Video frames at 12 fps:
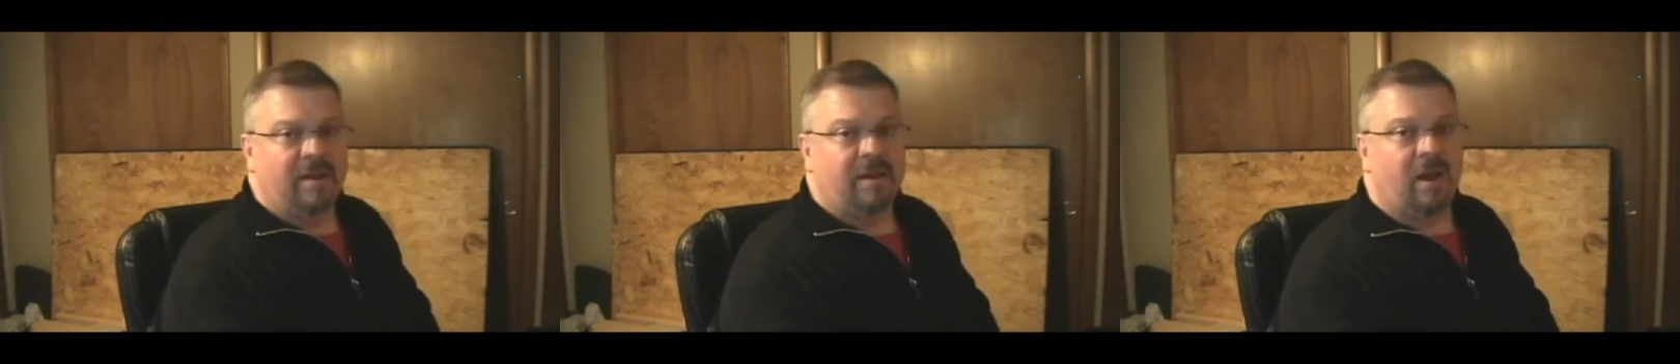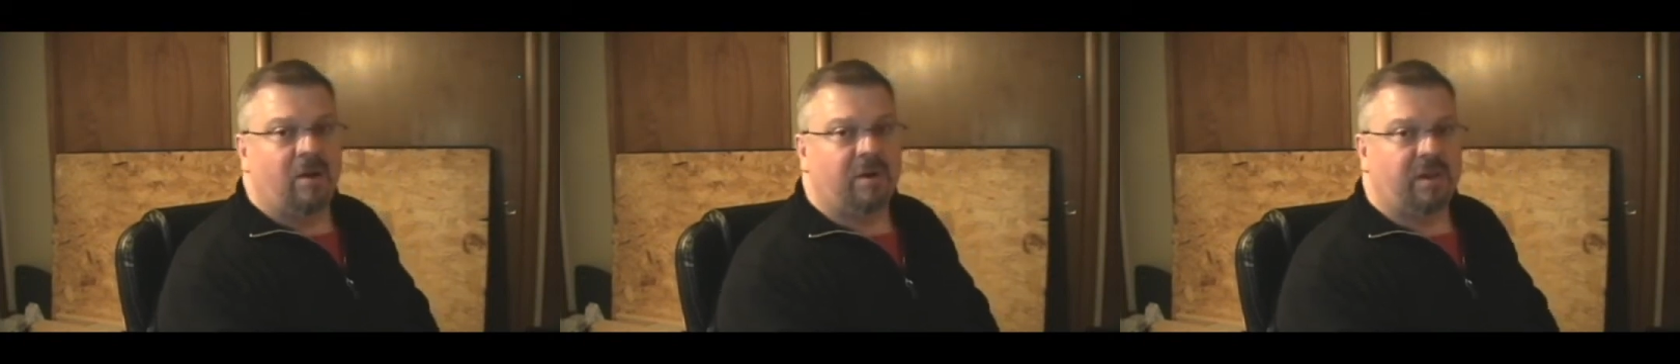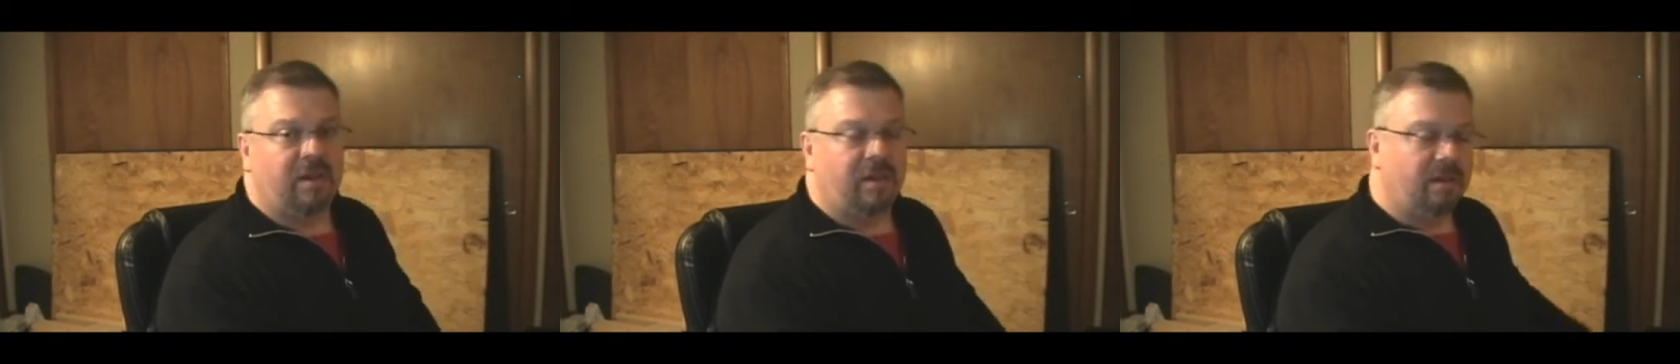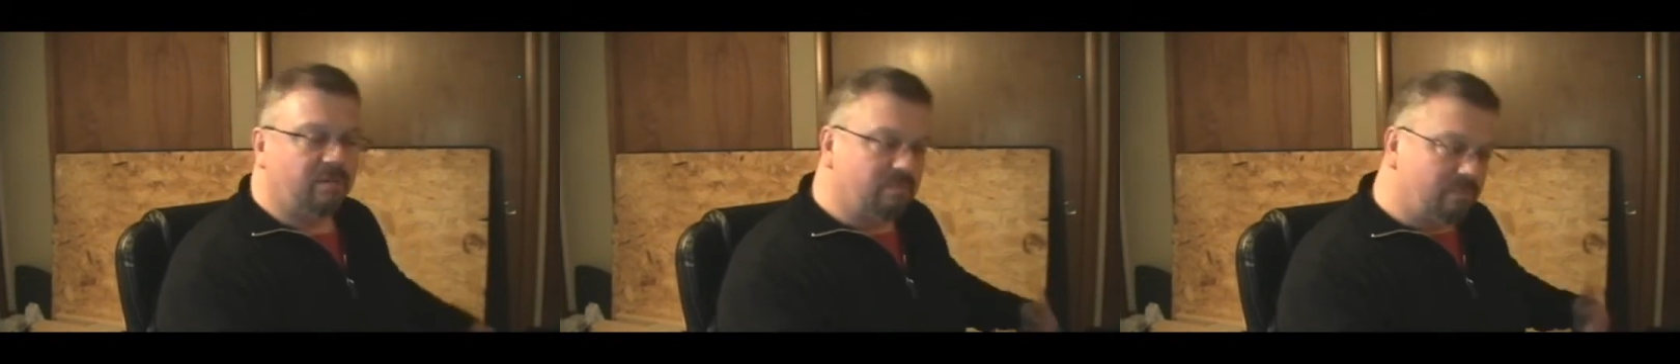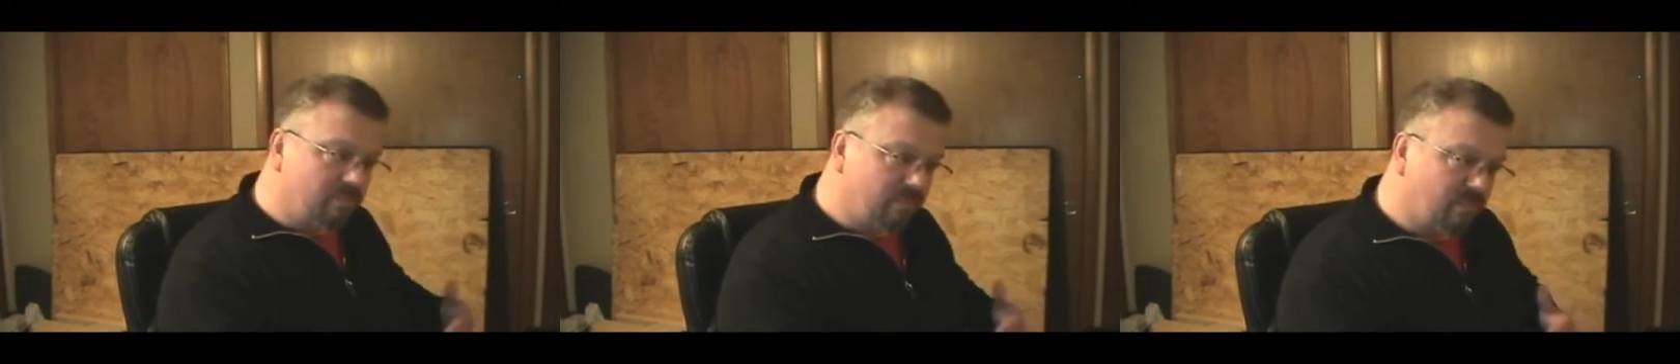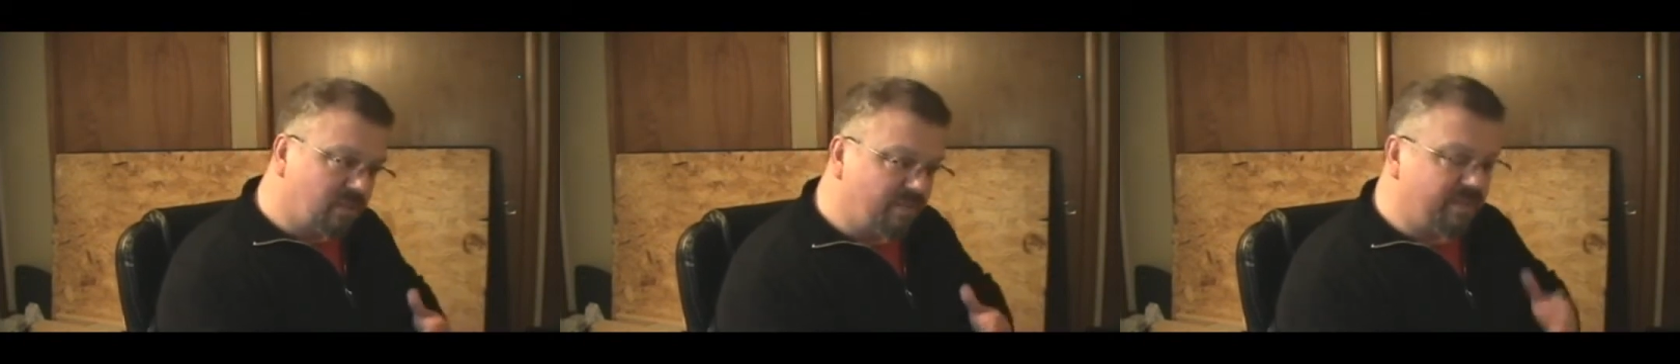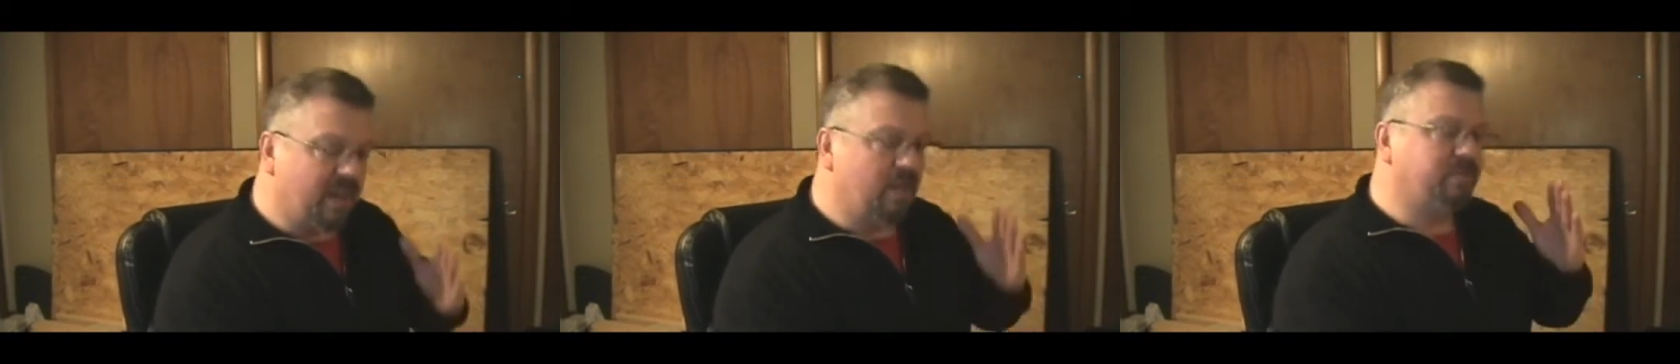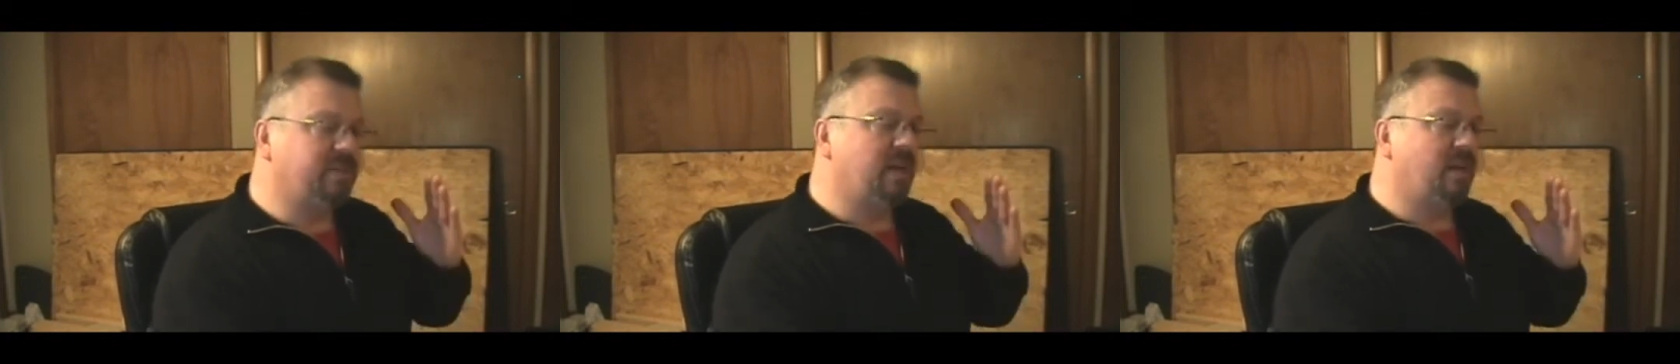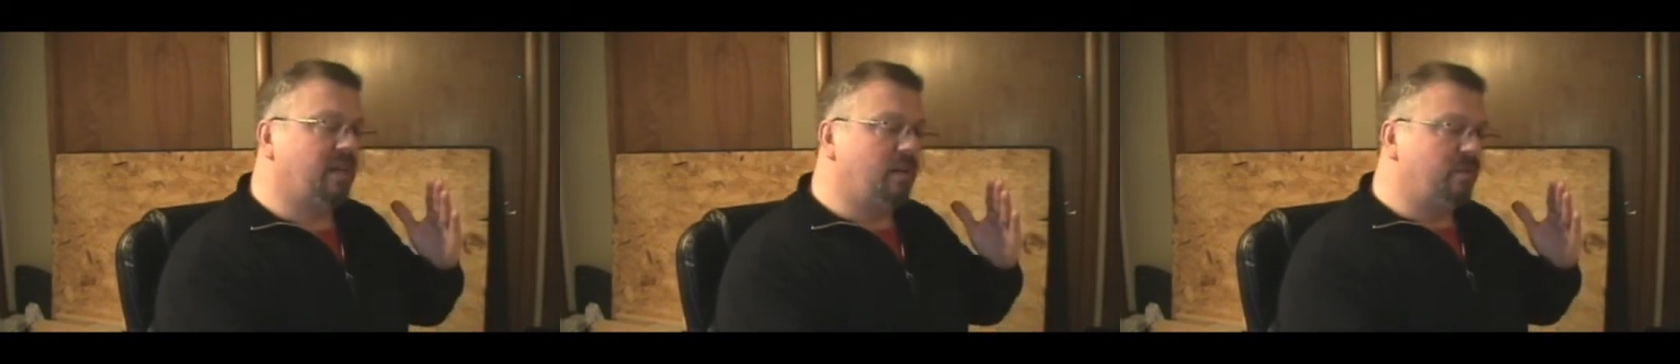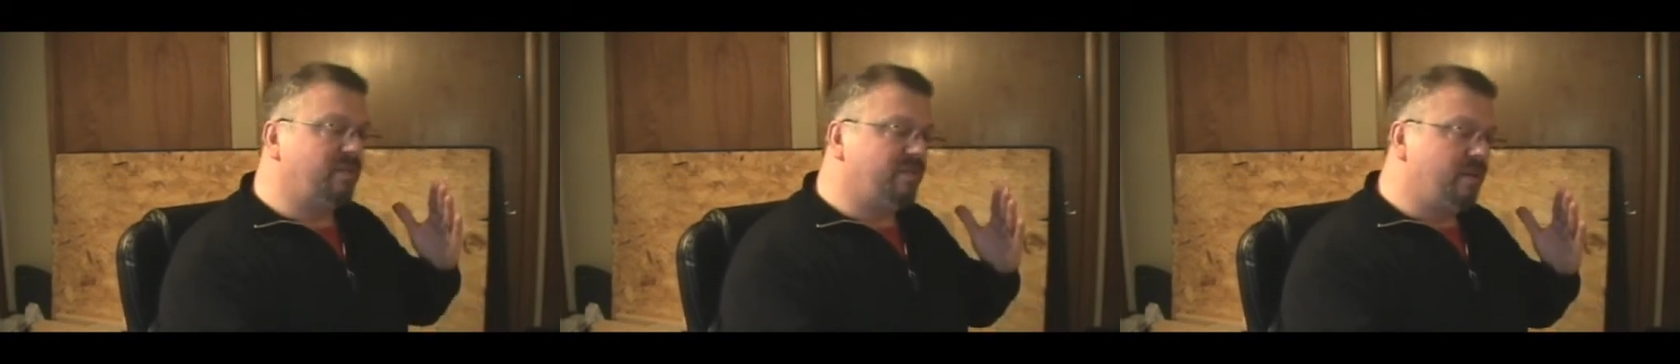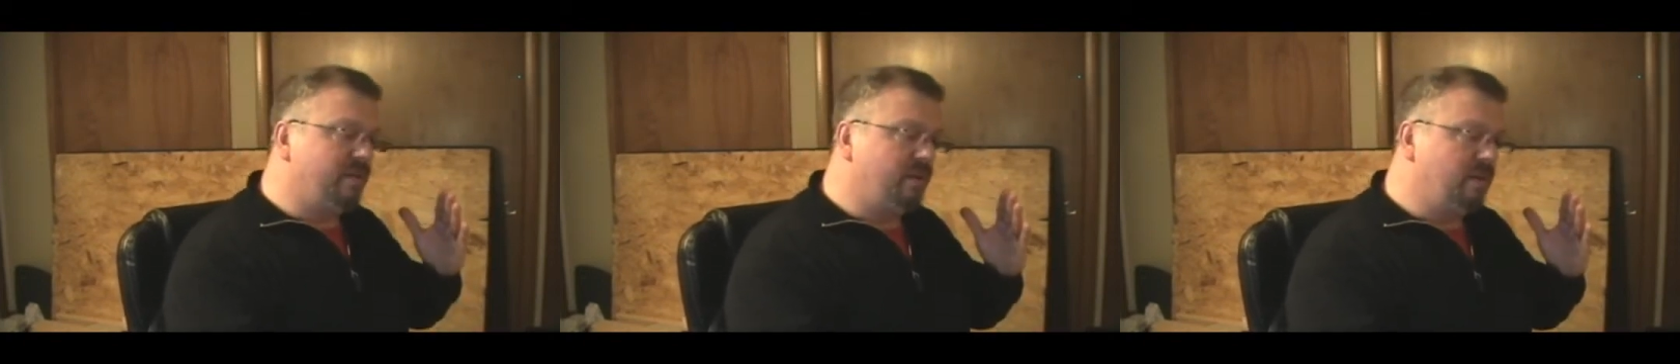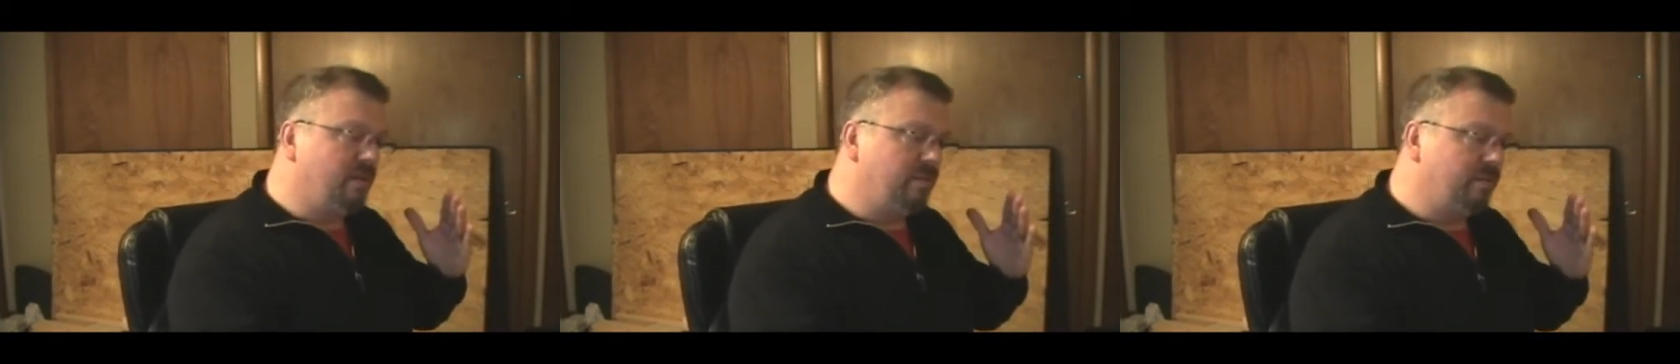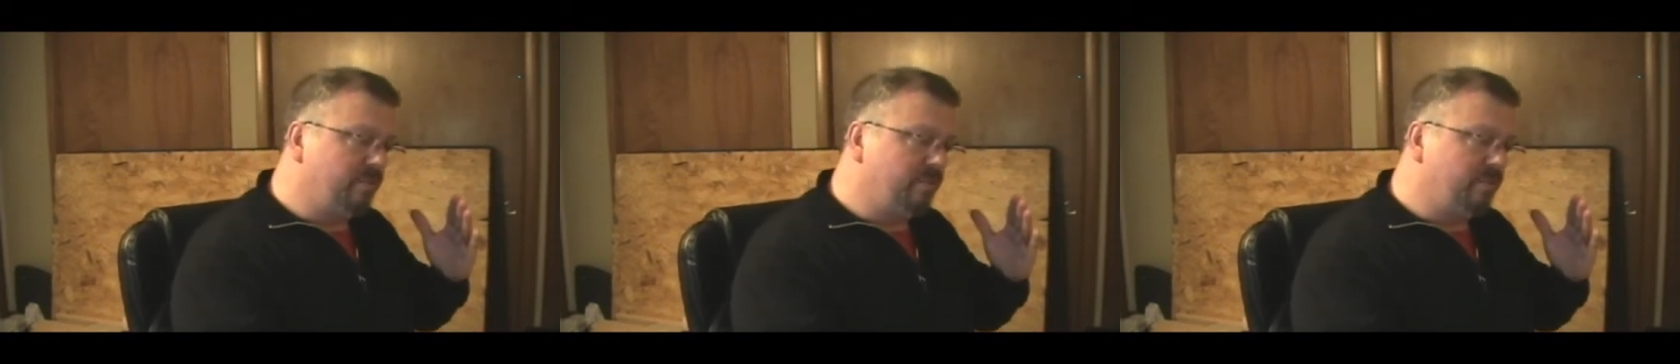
Now he develops that a little bit further.